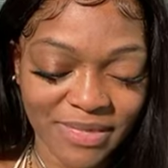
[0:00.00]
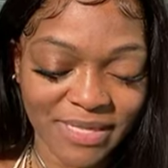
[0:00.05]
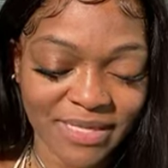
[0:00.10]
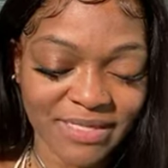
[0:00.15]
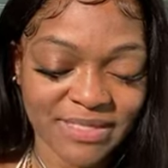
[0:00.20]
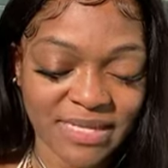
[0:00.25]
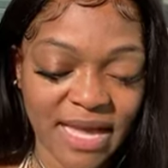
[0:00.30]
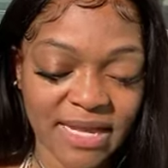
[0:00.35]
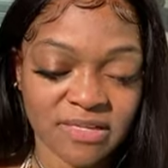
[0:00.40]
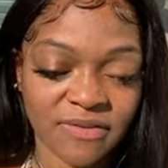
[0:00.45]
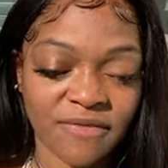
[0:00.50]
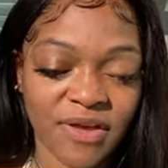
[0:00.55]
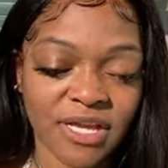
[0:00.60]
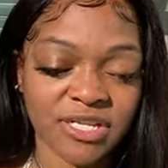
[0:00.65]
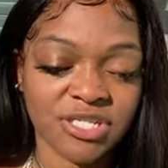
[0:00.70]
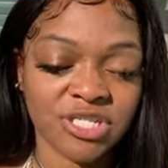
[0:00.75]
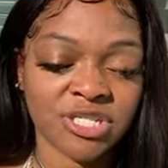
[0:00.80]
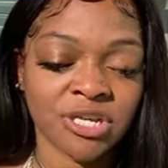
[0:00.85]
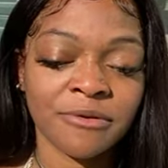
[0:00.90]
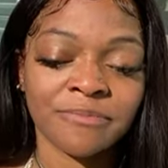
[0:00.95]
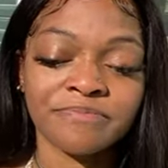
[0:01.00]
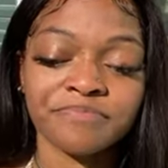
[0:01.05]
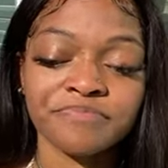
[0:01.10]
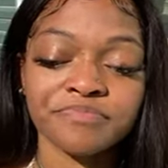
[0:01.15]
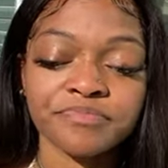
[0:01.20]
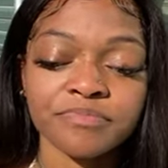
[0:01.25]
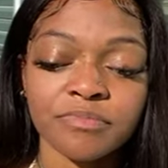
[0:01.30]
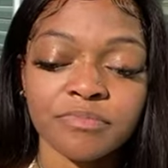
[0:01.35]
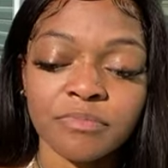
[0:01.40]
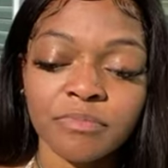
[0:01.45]
this activation.
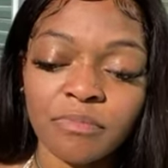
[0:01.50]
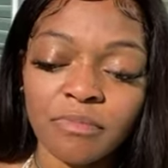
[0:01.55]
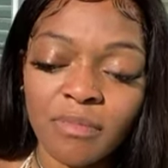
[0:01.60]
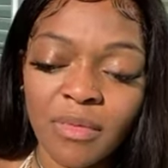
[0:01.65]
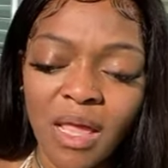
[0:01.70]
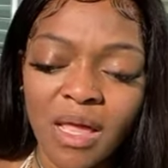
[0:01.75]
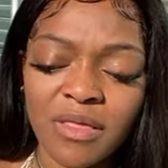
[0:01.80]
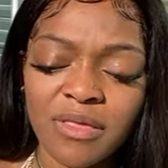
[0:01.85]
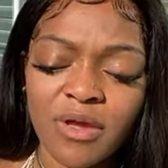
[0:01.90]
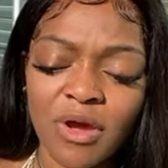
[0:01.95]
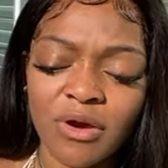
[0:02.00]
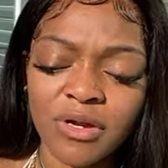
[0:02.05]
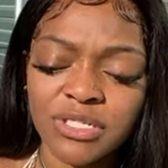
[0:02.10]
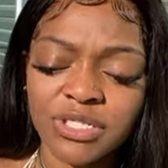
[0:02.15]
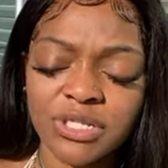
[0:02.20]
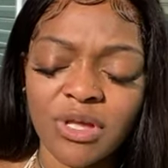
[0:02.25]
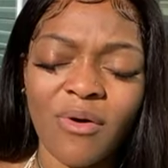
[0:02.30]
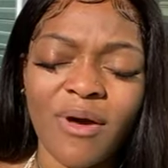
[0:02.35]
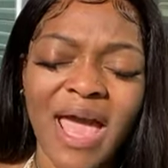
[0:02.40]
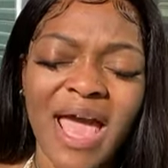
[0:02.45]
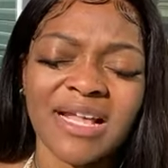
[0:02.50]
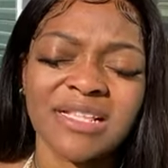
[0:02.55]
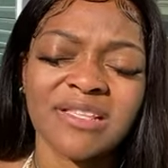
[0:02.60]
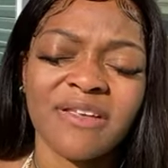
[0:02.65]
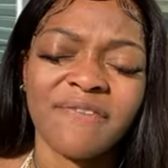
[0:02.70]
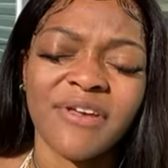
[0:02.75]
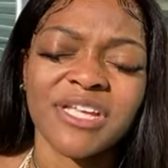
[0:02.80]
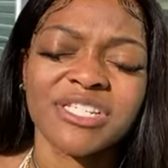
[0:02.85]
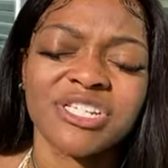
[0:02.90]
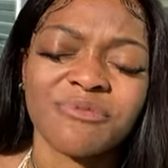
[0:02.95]
Your soul
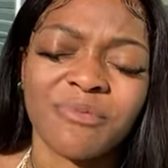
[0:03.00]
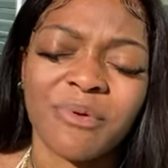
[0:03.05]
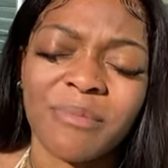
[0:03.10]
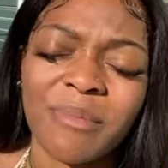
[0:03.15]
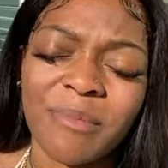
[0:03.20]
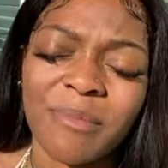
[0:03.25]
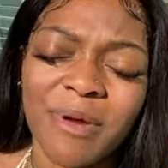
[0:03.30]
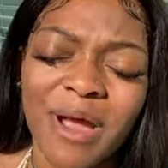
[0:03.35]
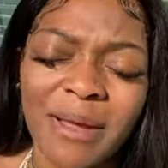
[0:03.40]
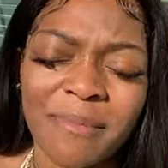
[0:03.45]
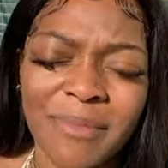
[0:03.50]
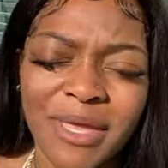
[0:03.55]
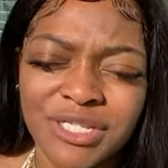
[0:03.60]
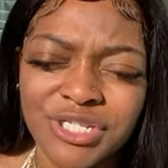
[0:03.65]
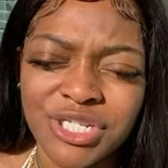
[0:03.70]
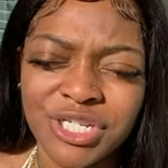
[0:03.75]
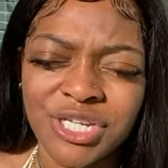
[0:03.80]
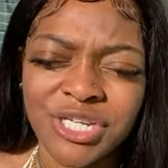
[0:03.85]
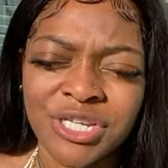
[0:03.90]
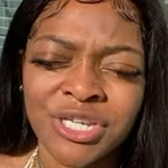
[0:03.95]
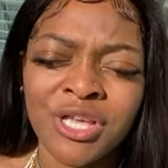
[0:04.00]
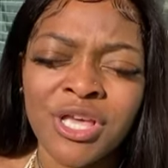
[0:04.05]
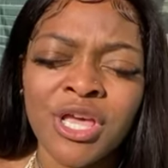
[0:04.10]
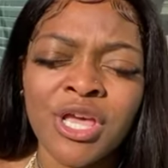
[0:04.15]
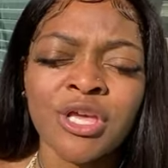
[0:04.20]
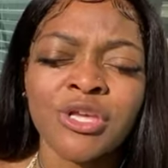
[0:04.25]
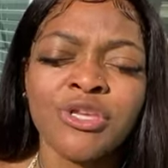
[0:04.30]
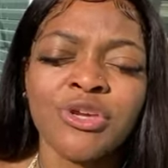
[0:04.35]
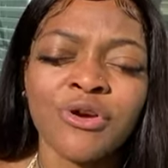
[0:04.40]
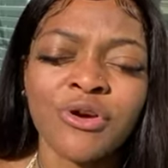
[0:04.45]
activation, remember I mentioned
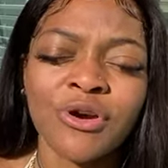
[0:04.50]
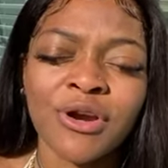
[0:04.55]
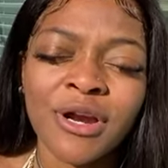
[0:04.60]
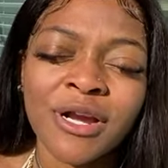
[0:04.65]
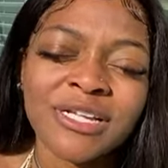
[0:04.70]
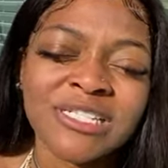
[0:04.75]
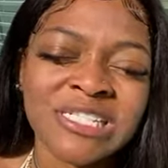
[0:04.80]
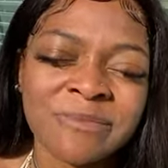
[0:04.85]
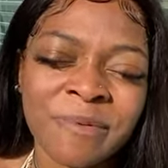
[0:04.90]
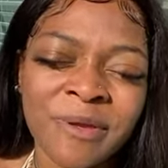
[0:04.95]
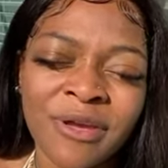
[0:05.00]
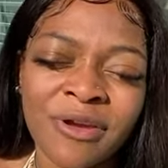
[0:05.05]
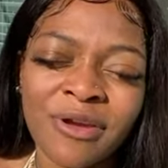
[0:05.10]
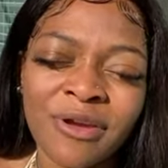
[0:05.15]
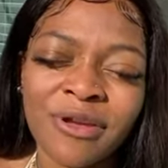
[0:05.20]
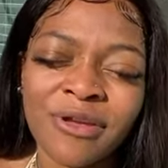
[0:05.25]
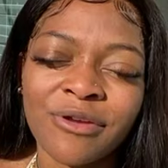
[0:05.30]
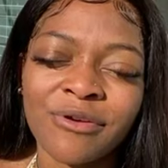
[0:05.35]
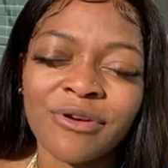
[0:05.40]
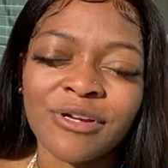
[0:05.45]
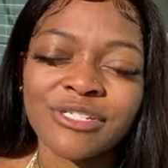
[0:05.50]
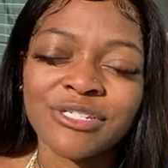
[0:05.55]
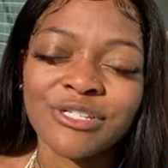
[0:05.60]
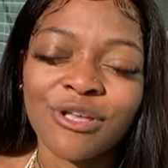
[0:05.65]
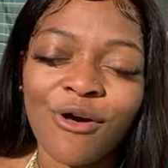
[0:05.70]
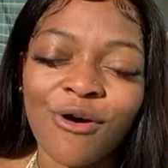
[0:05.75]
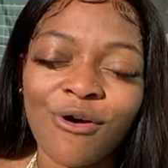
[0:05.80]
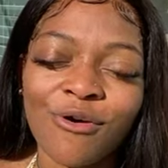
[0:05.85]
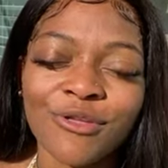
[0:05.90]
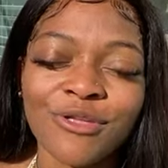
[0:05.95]
your spirit, your
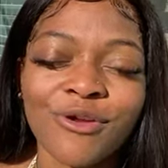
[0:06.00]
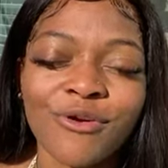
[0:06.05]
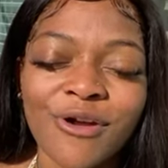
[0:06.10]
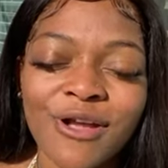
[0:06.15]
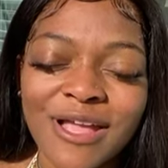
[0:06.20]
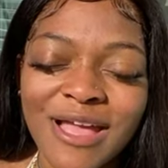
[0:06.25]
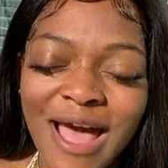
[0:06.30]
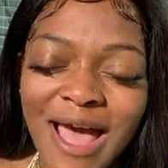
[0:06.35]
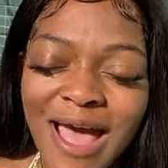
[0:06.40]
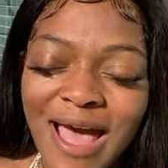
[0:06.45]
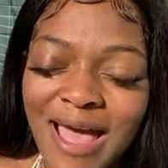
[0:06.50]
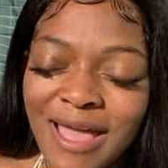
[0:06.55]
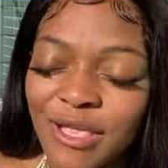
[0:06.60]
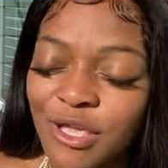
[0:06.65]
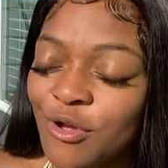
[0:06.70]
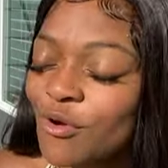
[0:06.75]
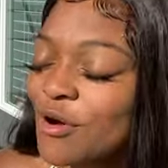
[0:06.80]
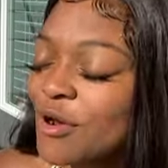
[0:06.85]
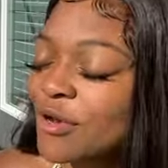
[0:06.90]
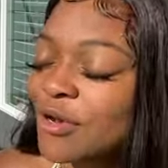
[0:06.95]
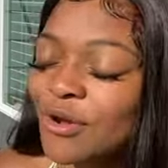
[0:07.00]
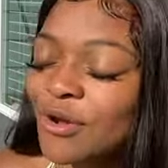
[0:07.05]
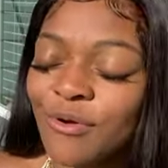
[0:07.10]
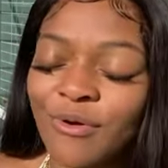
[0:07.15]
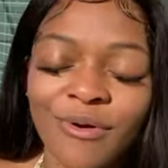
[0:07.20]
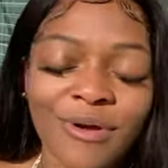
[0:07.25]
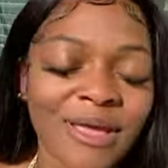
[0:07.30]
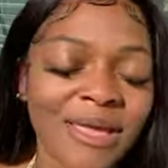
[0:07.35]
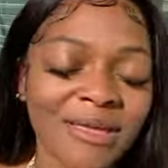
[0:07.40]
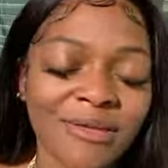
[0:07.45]
soul, your God, your
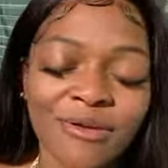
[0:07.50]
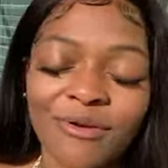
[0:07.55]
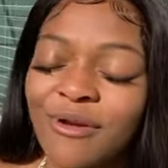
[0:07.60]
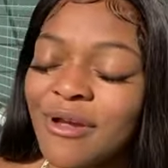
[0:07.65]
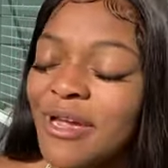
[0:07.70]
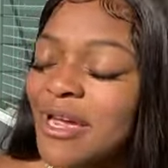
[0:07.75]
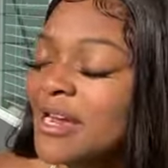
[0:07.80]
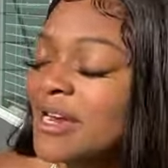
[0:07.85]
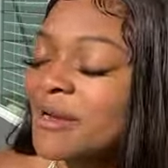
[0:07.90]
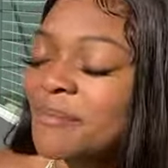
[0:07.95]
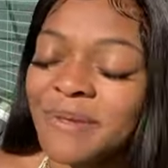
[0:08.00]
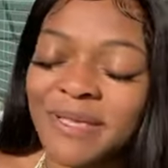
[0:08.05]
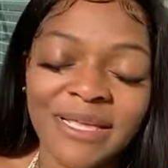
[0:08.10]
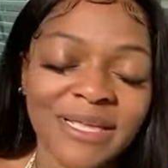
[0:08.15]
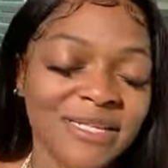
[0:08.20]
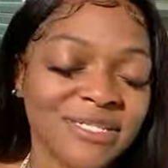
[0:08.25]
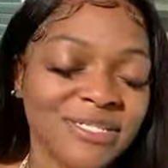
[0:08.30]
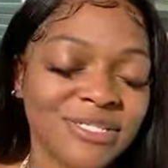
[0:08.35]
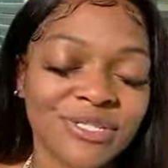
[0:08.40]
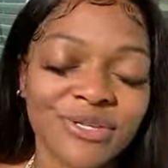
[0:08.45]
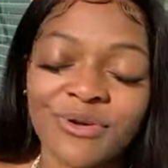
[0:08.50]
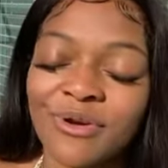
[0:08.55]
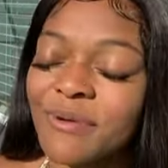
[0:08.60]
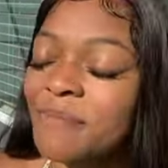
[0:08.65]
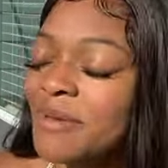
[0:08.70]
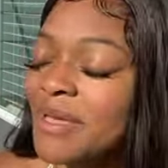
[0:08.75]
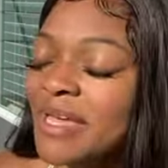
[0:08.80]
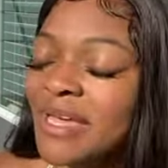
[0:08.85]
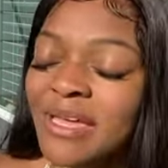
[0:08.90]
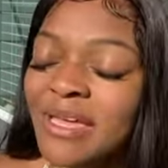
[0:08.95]
knowing, your inner peace, your
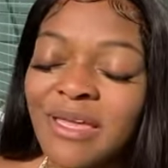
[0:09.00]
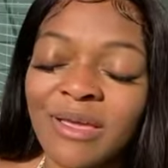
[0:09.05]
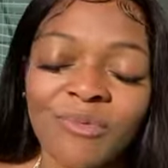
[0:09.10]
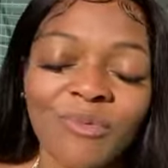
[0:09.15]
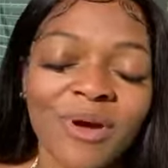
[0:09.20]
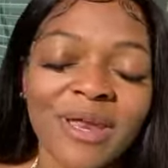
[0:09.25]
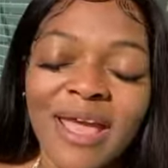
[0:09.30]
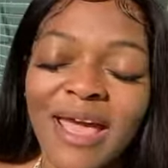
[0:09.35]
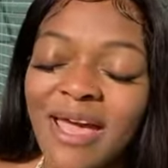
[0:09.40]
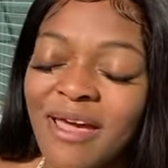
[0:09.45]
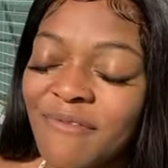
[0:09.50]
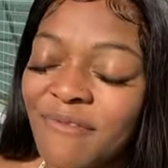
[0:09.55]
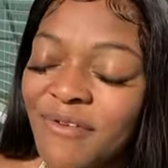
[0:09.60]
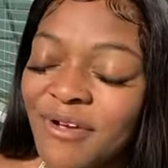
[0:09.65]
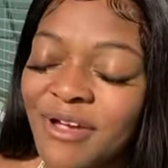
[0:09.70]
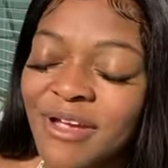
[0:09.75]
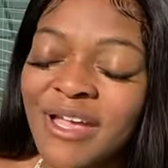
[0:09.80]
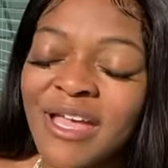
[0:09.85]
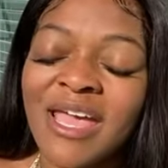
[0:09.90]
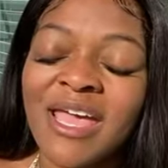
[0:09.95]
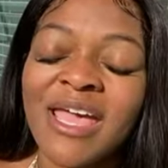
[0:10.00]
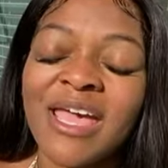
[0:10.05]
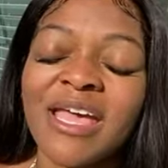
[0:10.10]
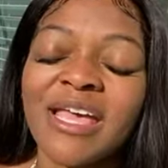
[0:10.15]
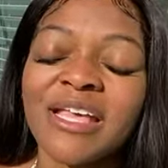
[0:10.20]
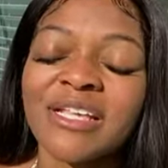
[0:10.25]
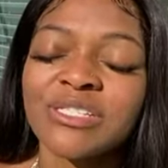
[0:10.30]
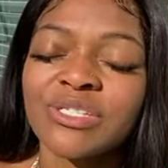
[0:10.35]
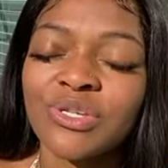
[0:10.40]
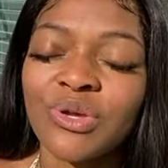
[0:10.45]
being, whatever,
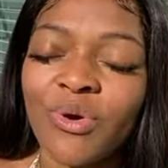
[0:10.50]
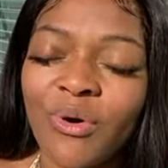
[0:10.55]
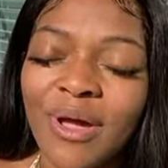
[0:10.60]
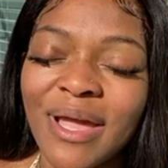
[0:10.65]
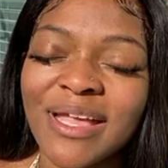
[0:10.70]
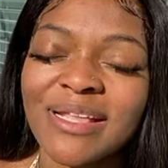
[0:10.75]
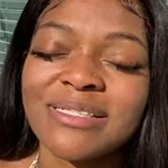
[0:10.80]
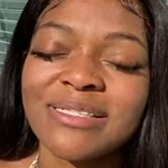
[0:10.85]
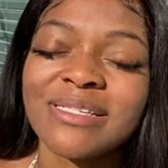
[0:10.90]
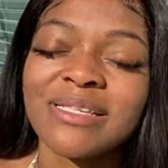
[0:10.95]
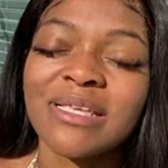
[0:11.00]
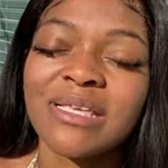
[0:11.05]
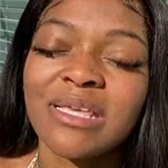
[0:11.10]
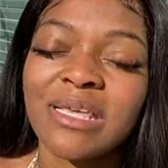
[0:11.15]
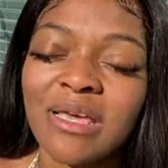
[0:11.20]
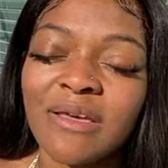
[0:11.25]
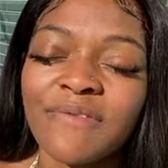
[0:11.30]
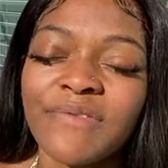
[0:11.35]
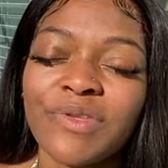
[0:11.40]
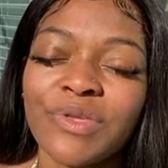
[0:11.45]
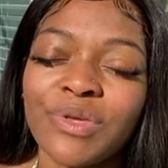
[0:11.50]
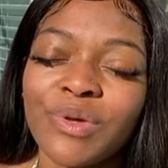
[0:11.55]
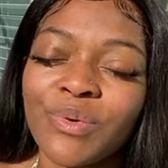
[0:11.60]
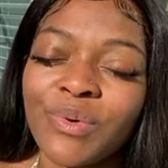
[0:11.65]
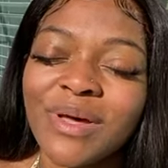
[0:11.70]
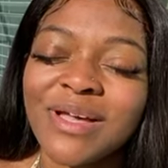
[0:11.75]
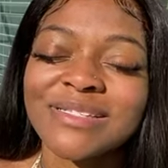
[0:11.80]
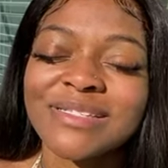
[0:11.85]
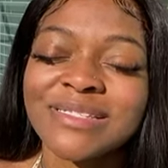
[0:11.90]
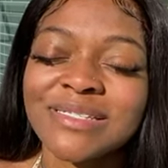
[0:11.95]
is going to give you
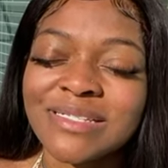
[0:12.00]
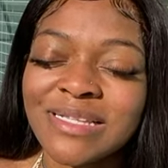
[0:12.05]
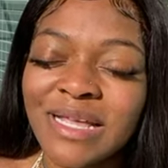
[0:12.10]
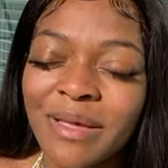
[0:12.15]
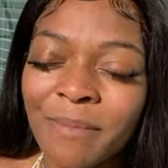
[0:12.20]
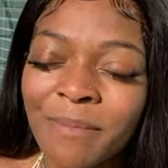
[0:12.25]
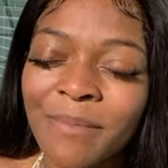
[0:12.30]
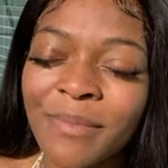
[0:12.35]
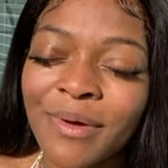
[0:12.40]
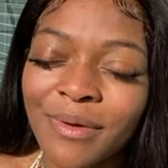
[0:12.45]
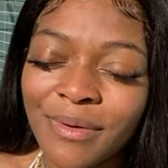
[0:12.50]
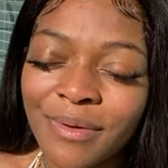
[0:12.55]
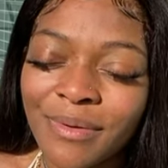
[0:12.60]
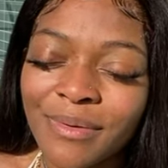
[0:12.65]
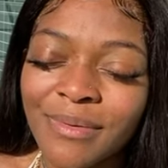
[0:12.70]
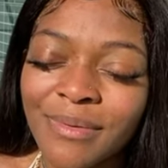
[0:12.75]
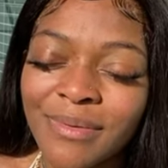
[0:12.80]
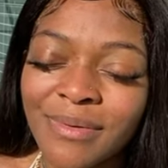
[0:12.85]
a symbol.